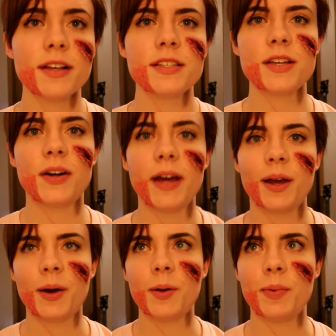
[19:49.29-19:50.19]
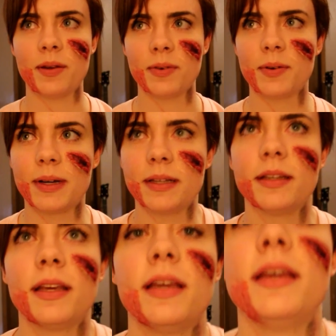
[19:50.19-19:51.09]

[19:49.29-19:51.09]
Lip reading: So I hope everyone